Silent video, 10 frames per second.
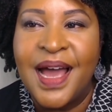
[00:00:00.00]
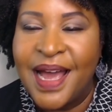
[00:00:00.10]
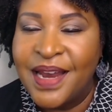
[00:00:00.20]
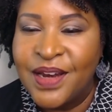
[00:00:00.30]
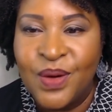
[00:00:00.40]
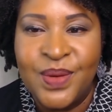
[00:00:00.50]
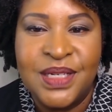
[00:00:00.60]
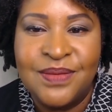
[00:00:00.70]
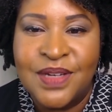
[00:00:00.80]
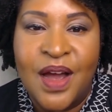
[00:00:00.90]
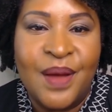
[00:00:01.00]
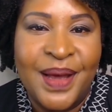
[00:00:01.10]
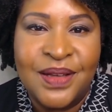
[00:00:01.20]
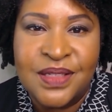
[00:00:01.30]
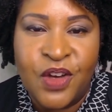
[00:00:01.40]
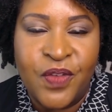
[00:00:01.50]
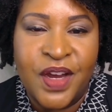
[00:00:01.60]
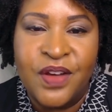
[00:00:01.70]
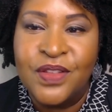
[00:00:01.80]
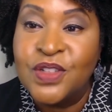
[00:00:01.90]
I know we talk about self
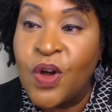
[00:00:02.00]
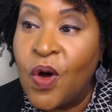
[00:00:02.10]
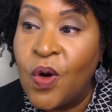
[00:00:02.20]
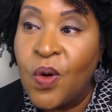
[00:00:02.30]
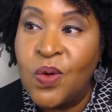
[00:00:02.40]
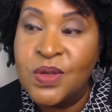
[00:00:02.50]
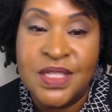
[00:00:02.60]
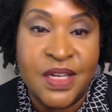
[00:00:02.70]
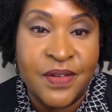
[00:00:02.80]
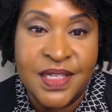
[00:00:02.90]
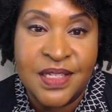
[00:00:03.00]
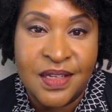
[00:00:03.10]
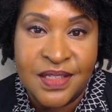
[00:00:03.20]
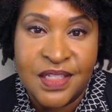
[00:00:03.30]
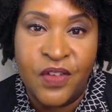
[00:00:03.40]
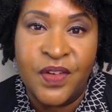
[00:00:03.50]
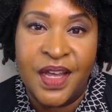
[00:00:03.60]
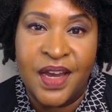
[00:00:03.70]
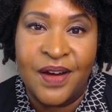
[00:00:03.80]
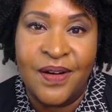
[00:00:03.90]
care. There's a whole series on self
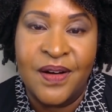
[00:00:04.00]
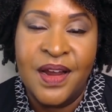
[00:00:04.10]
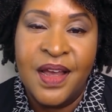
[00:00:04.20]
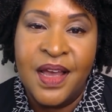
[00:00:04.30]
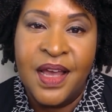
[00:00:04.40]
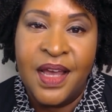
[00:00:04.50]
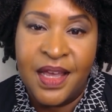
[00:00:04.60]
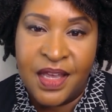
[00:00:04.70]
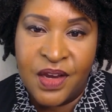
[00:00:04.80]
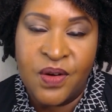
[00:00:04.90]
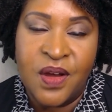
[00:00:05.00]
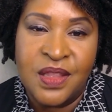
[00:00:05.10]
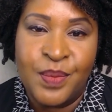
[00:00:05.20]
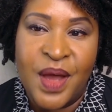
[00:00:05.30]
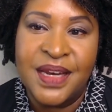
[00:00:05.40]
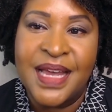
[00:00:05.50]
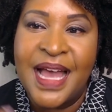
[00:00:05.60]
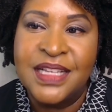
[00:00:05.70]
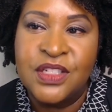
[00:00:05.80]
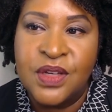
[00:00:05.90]
care here on the
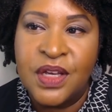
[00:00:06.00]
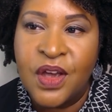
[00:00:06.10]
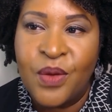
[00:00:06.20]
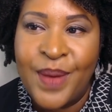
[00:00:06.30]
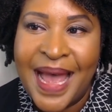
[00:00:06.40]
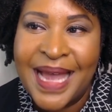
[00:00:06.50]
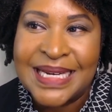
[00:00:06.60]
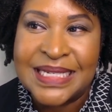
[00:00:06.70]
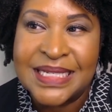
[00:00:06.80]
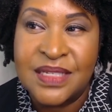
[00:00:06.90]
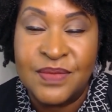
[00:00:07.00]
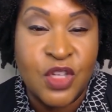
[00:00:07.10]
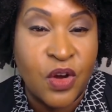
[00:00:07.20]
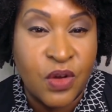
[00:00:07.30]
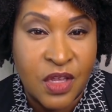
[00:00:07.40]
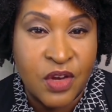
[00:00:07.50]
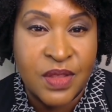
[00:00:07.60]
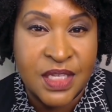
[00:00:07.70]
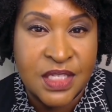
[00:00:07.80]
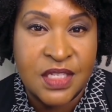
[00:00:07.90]
podcast. You can go back, it was earlier
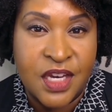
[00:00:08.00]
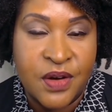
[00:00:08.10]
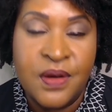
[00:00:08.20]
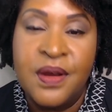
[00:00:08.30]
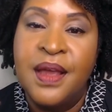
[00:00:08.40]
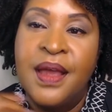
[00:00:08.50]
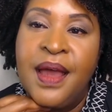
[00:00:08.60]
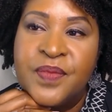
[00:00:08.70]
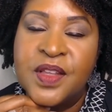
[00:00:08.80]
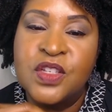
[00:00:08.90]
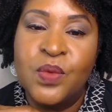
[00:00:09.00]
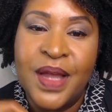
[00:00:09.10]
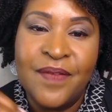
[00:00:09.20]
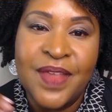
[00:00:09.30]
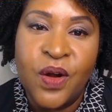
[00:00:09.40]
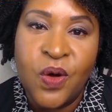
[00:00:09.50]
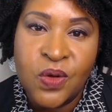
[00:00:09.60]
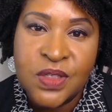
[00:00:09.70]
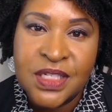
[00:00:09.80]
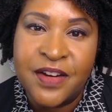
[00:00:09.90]
this year. So we have that
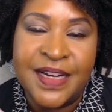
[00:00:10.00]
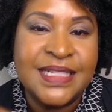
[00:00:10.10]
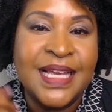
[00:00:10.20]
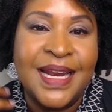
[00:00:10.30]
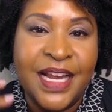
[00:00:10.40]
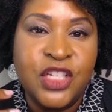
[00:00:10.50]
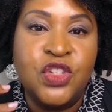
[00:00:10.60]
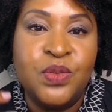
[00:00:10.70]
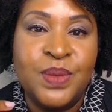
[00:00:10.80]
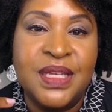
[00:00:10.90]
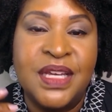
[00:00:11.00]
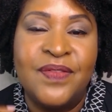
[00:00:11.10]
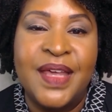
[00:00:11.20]
whole series, and I do believe